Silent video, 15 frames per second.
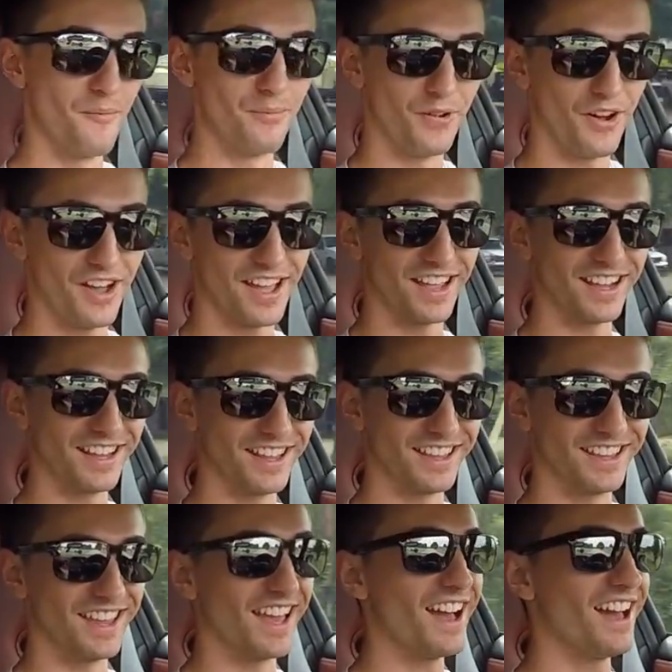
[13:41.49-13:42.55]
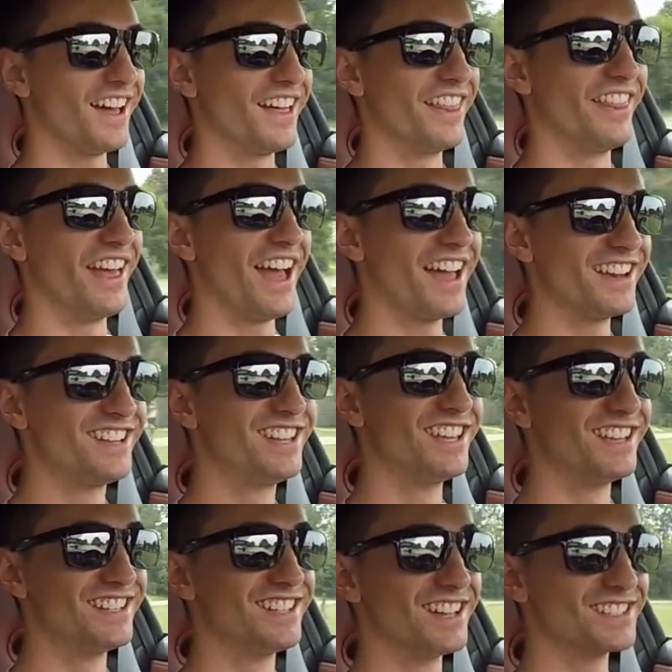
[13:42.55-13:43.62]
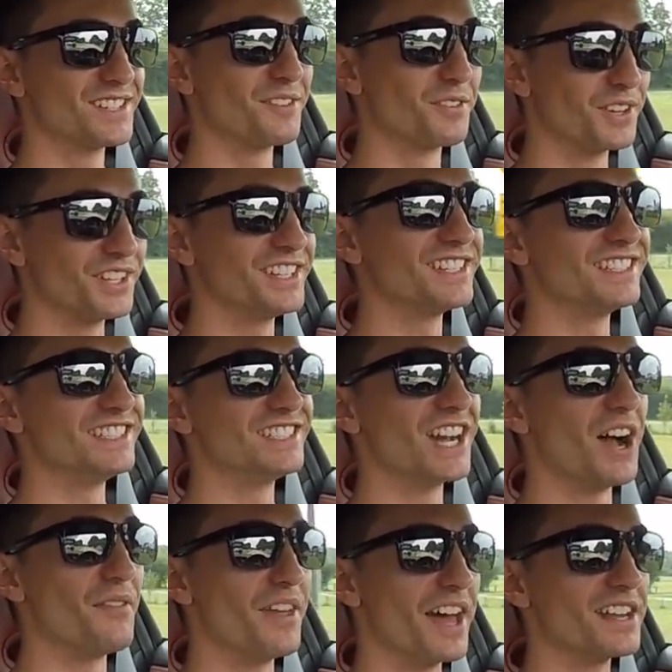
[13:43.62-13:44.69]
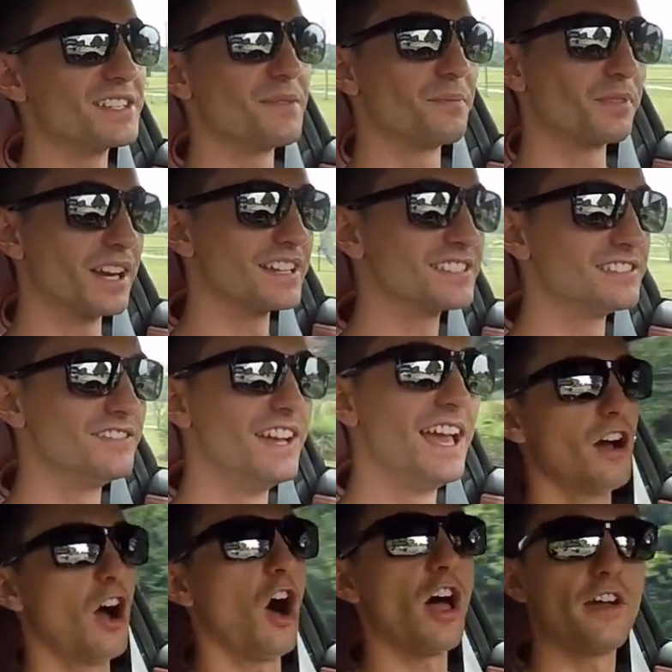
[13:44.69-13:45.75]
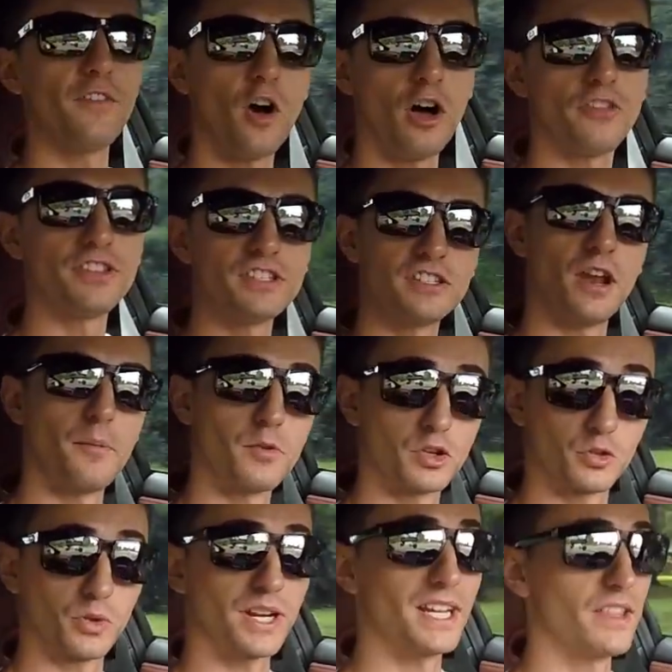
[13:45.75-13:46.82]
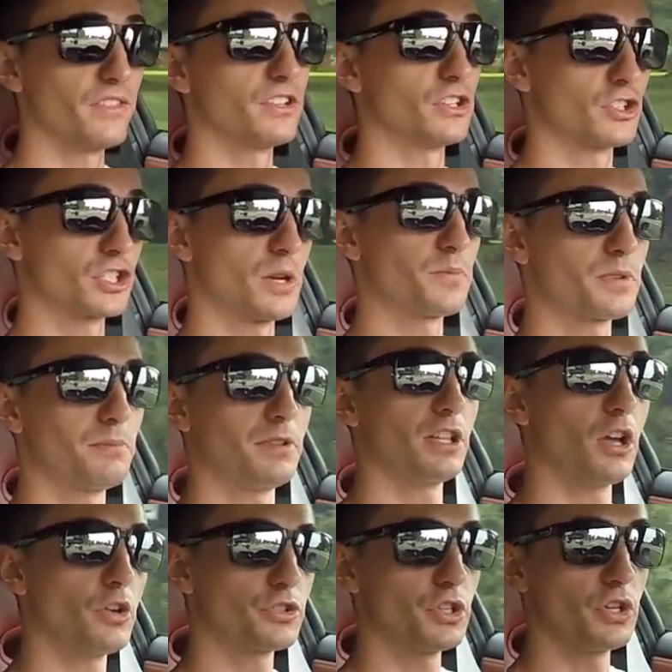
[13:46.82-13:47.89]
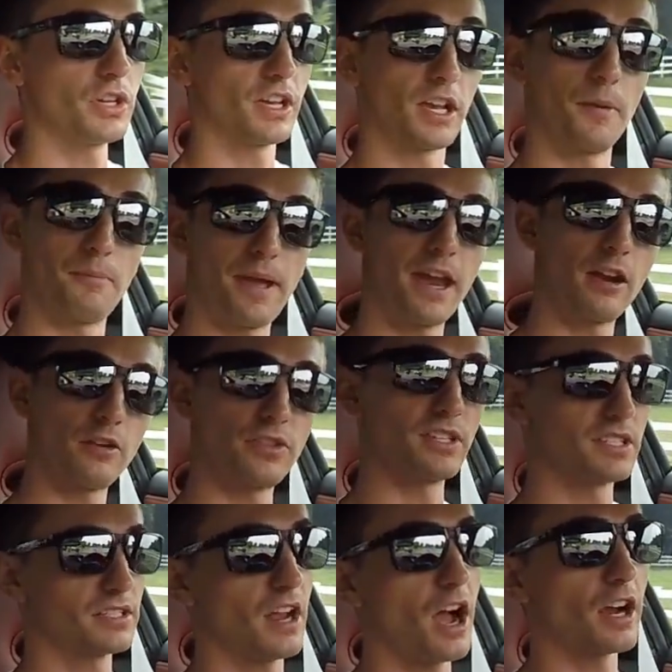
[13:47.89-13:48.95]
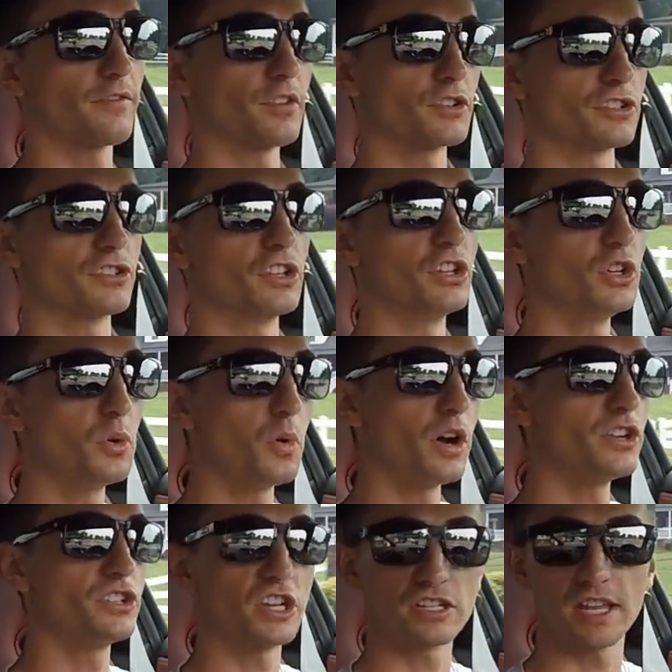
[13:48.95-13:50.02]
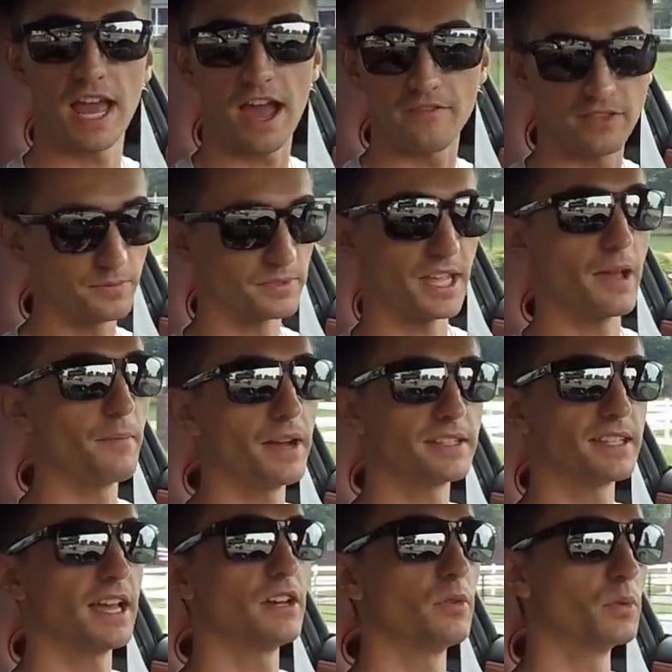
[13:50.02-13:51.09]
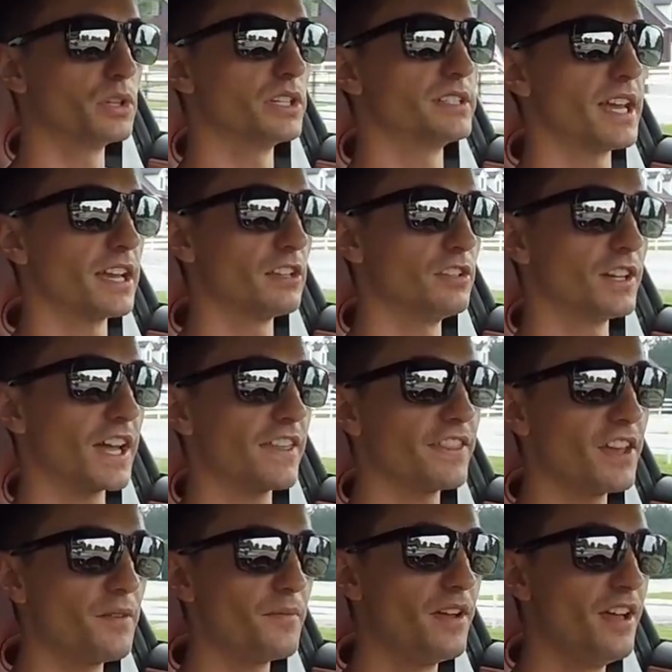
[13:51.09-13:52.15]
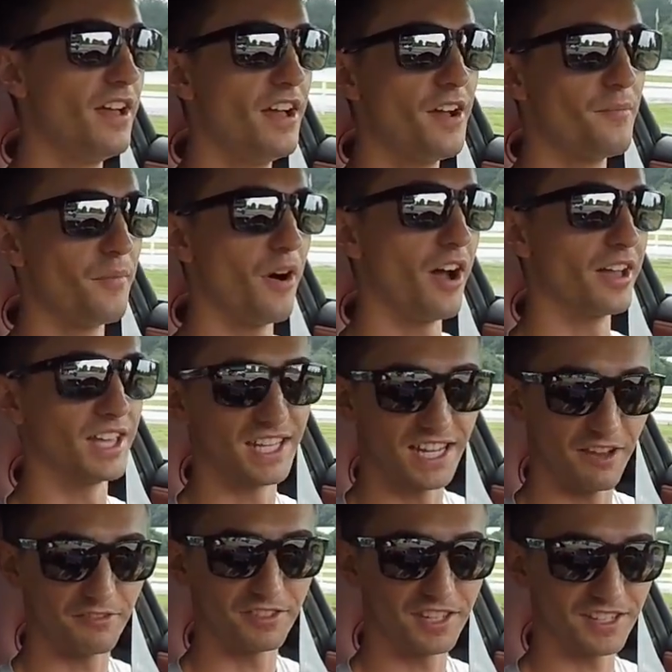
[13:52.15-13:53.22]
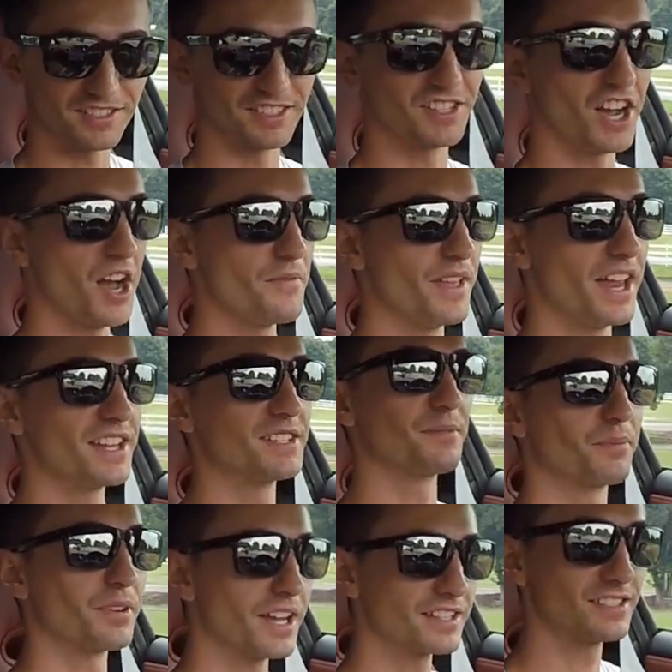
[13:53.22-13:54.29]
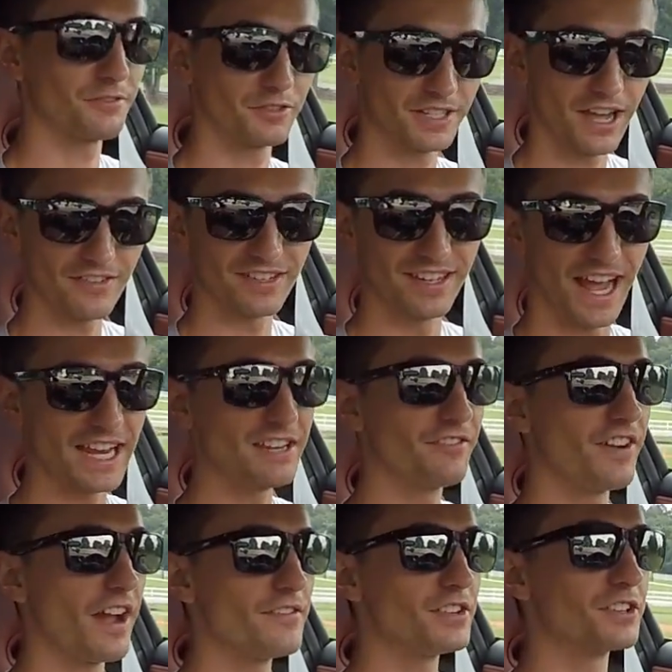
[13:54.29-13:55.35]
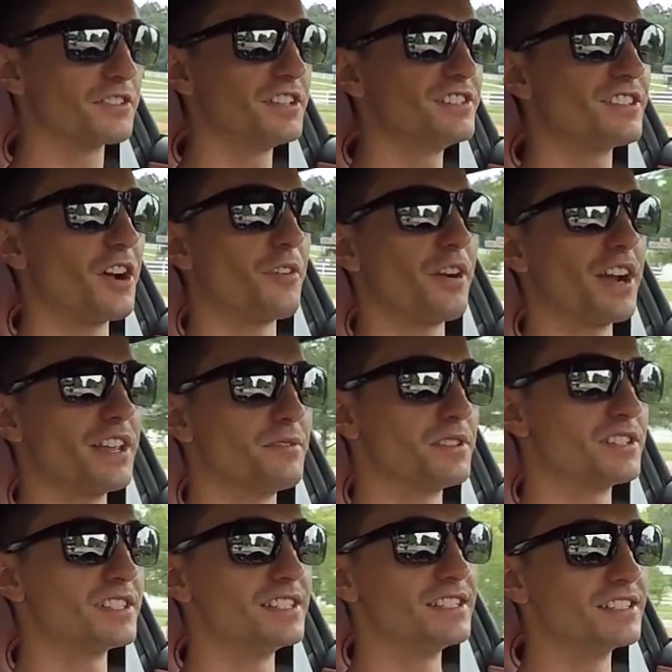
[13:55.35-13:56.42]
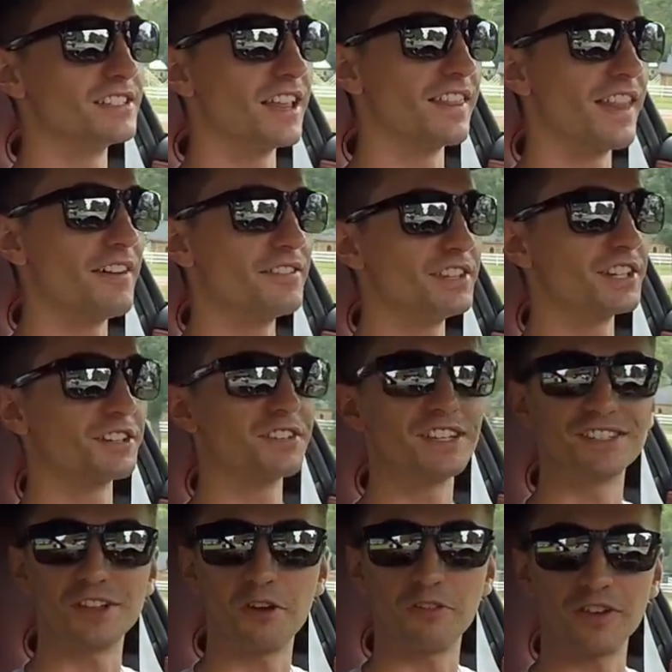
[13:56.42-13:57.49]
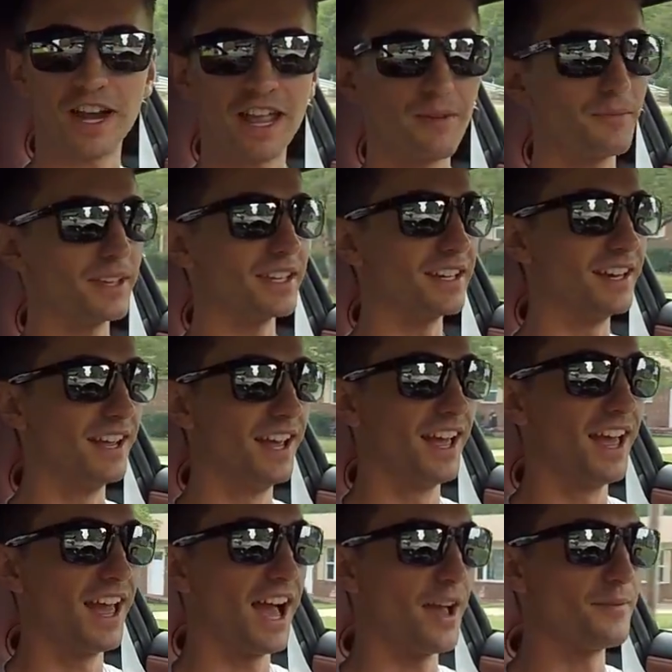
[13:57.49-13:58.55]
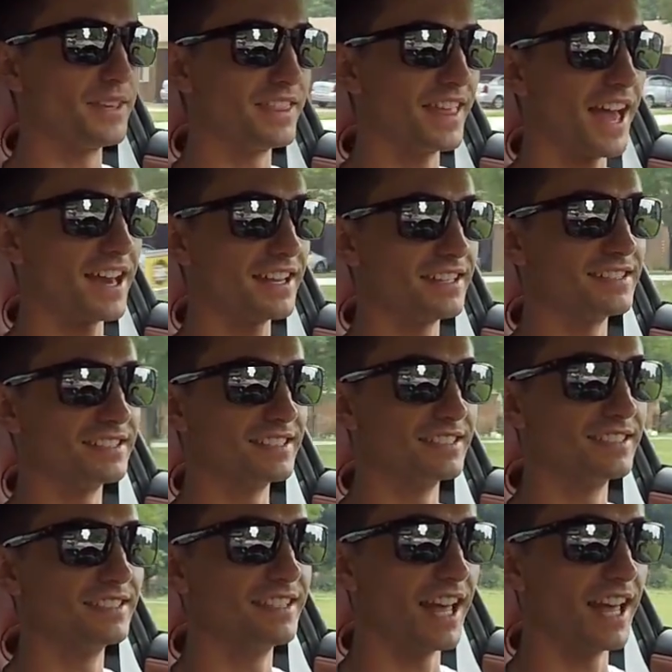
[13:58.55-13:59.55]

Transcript: But yeah, that does a really good job. That is impressive. I'll have all these numbers written in the description below so you can compare the stock versus the new one just to have them side by side to really take a look at them. But it definitely does the job. That is impressive. We're down to 95 degrees already, which is 11 degrees over ambient. I mean, that is